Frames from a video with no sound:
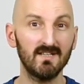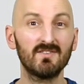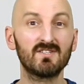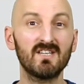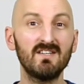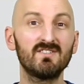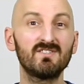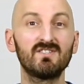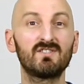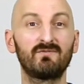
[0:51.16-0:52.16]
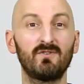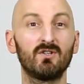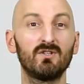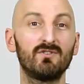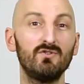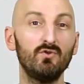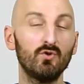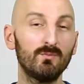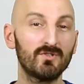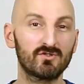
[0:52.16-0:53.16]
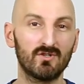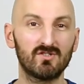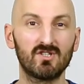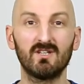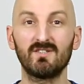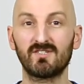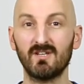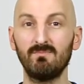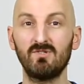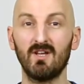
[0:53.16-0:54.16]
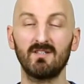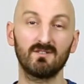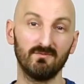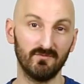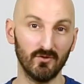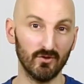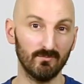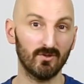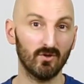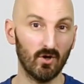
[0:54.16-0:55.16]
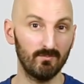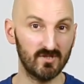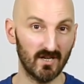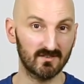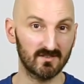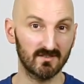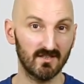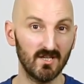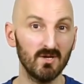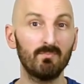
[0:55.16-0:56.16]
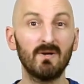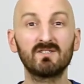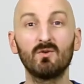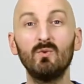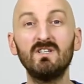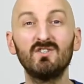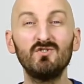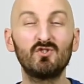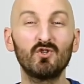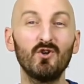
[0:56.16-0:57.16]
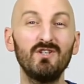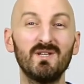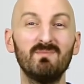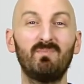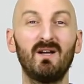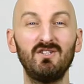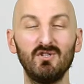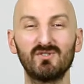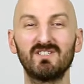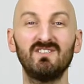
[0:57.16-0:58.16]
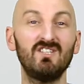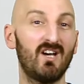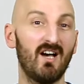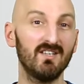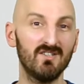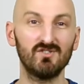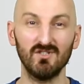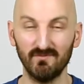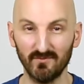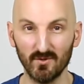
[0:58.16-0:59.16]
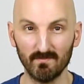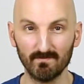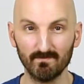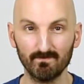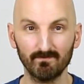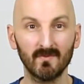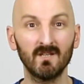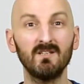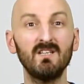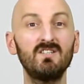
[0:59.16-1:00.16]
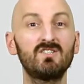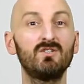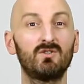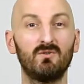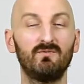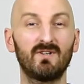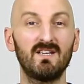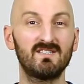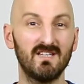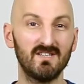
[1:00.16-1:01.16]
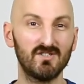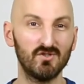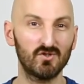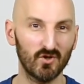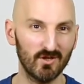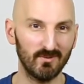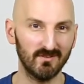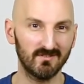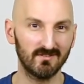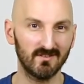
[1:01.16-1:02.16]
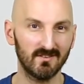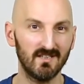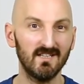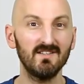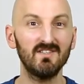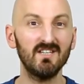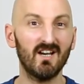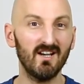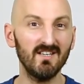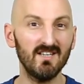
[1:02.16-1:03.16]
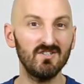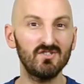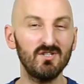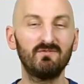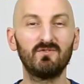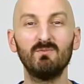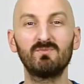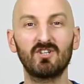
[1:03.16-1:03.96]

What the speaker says: The sentences follow the normal structure subject, verb, object, but we can join them by using the ing form. Eating cornflakes is enjoyable. The ing form